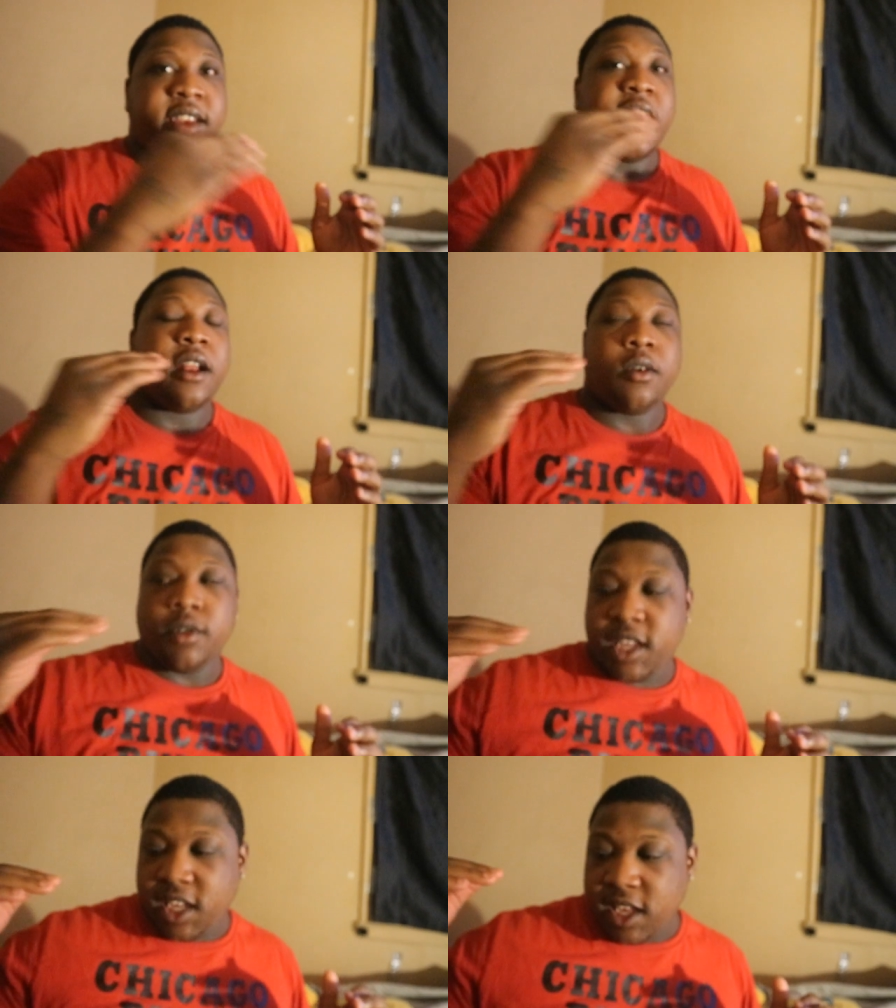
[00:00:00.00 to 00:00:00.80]
Not
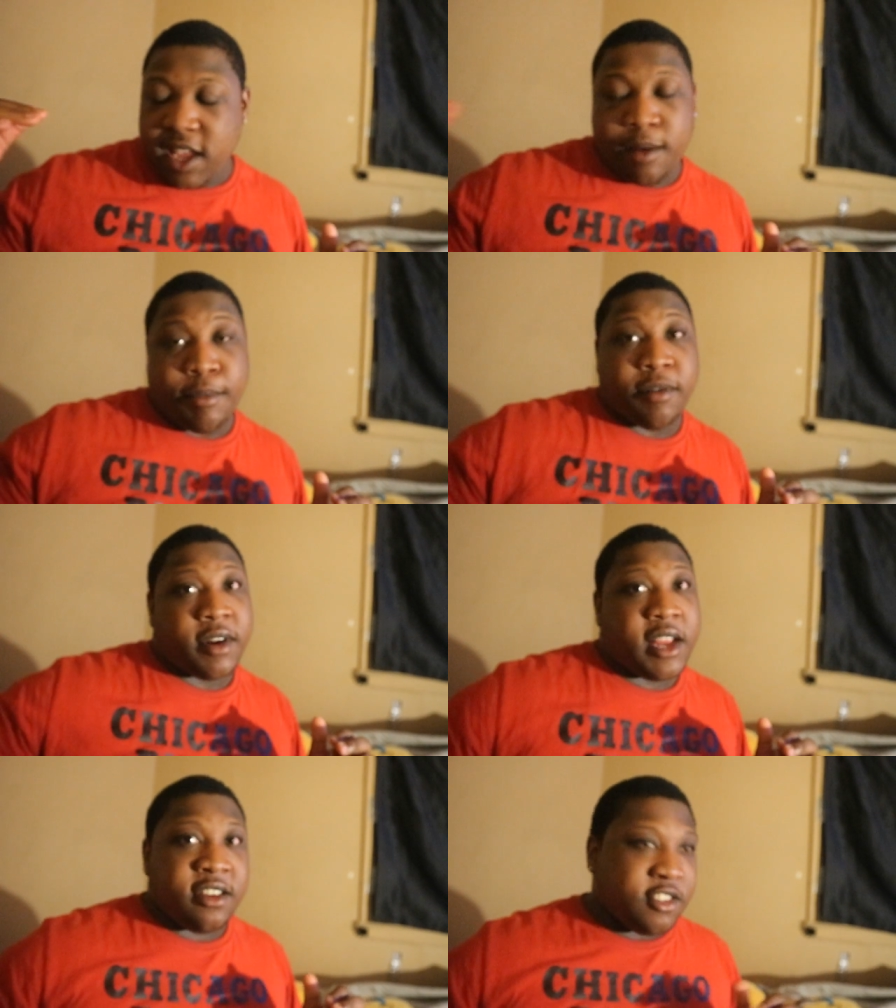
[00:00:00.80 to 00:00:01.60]
only in my
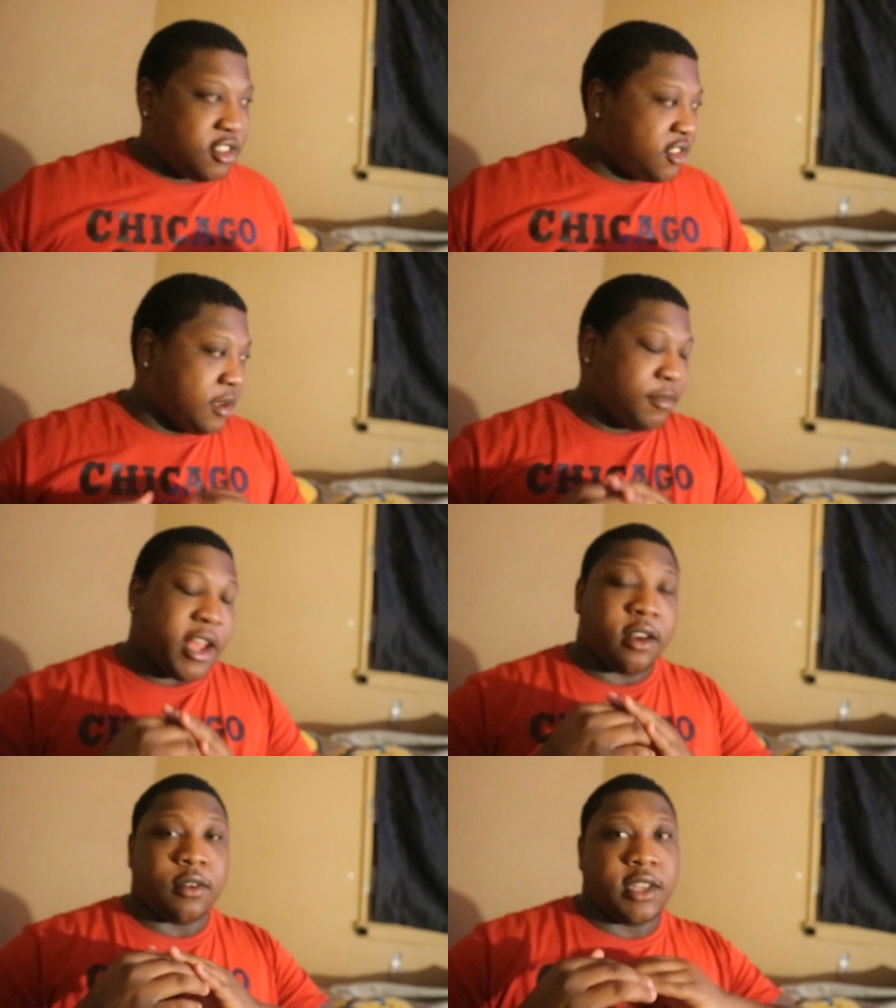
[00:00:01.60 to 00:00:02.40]
relationship,
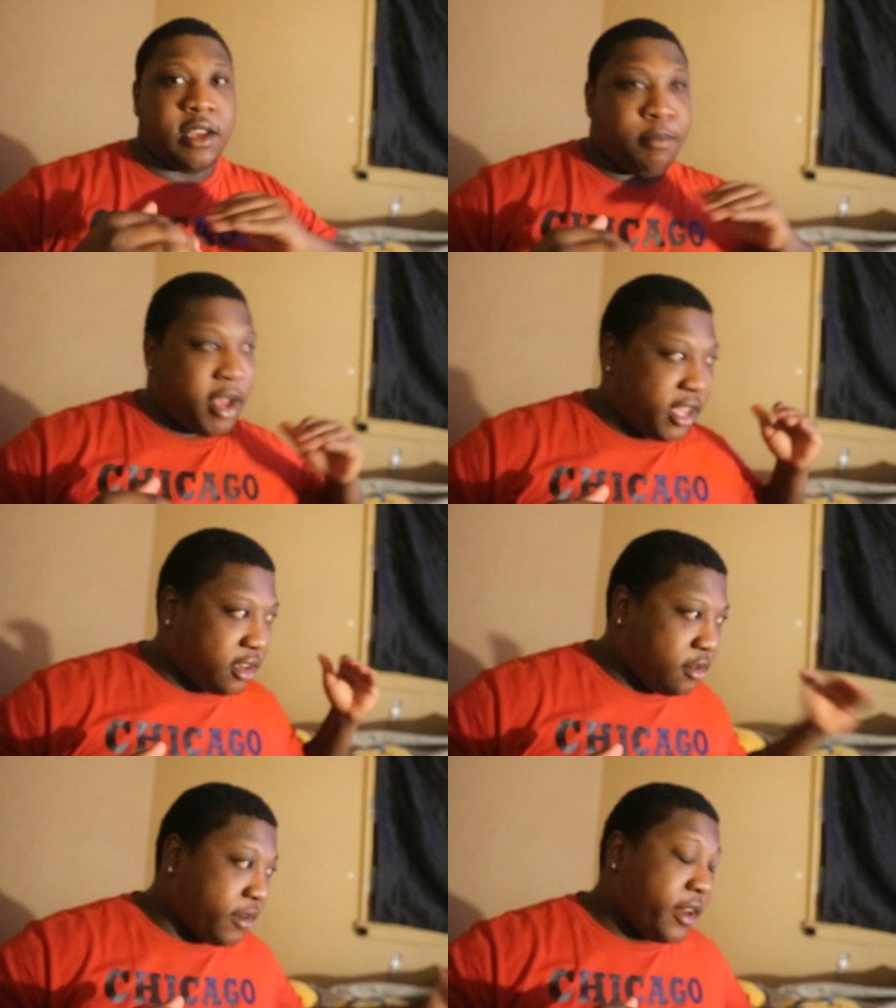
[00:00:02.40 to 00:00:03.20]
not only in my
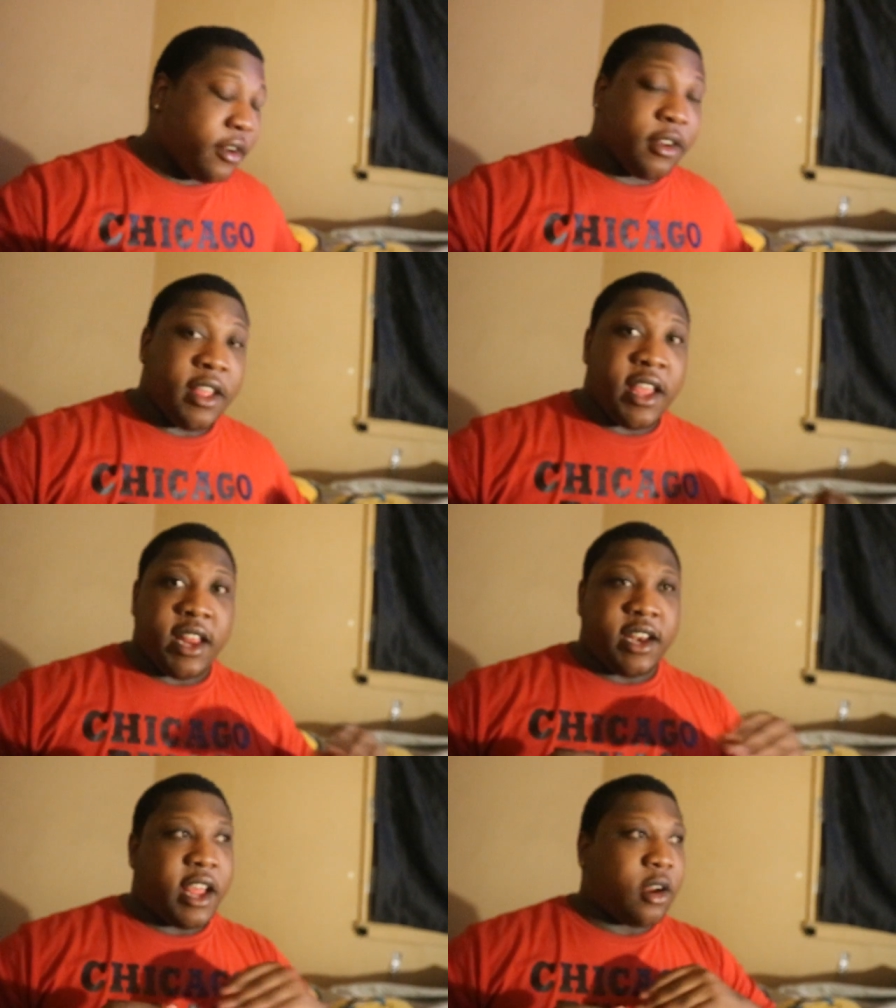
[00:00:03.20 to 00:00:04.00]
career,
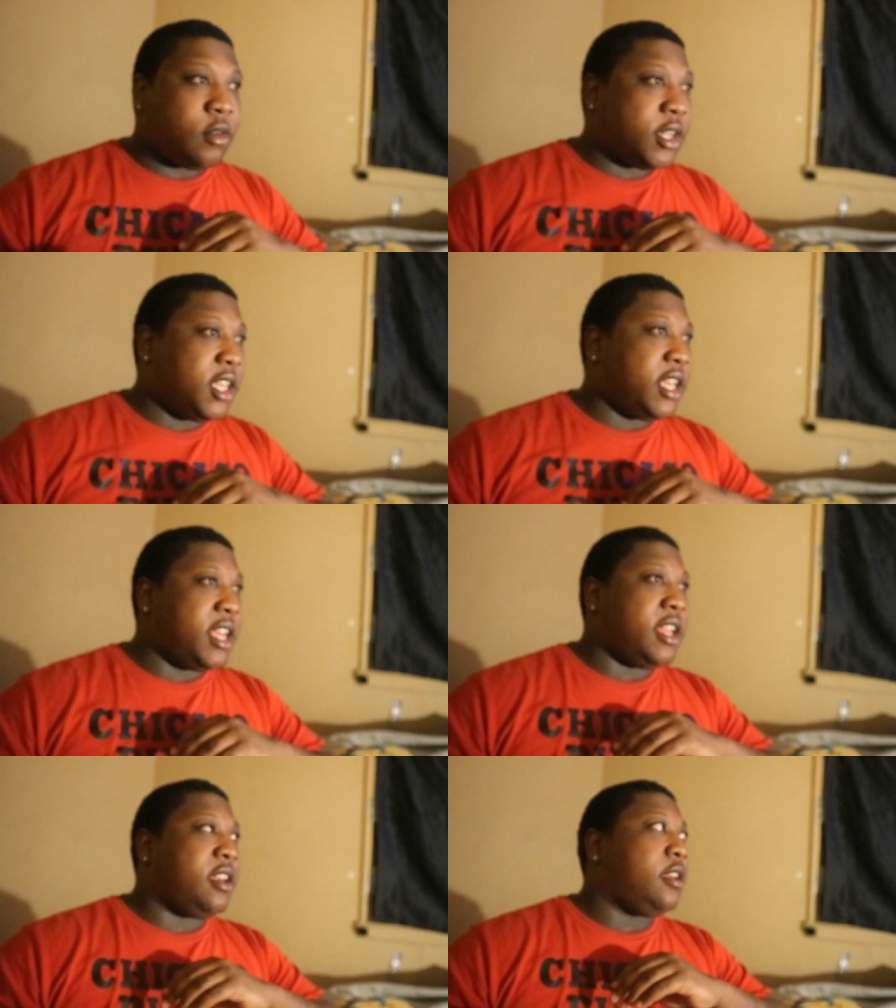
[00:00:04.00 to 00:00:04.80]
not only
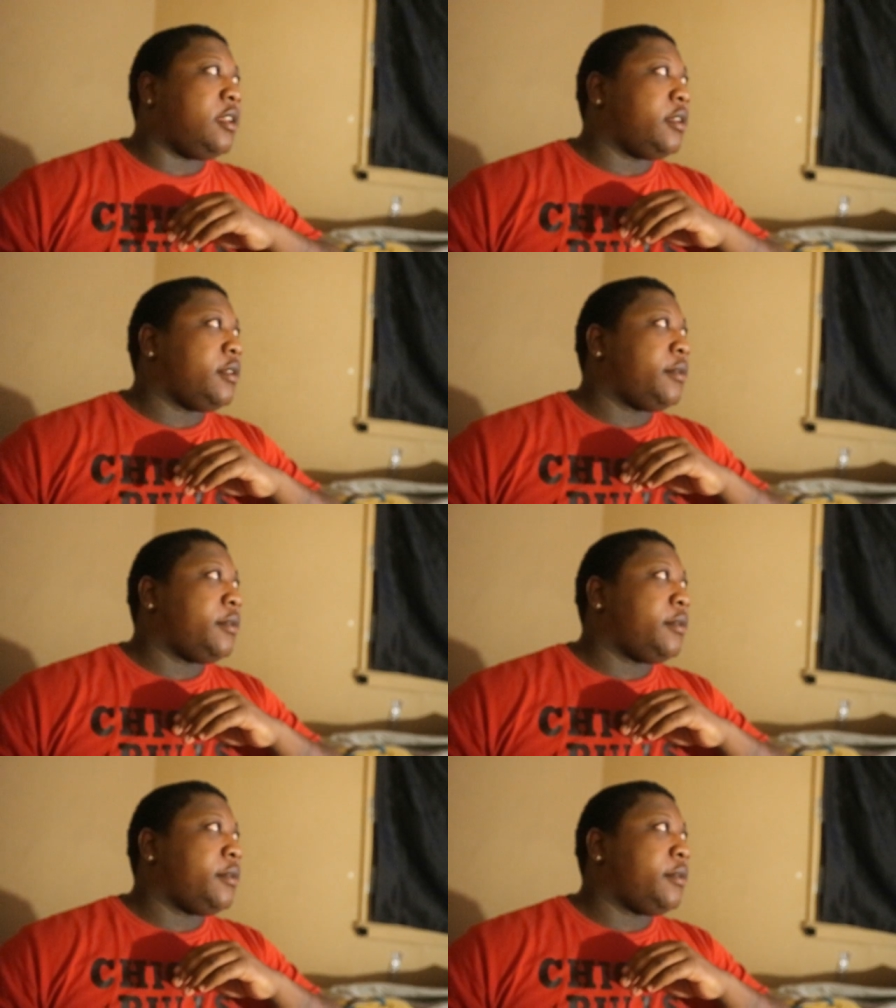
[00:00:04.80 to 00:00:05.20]
in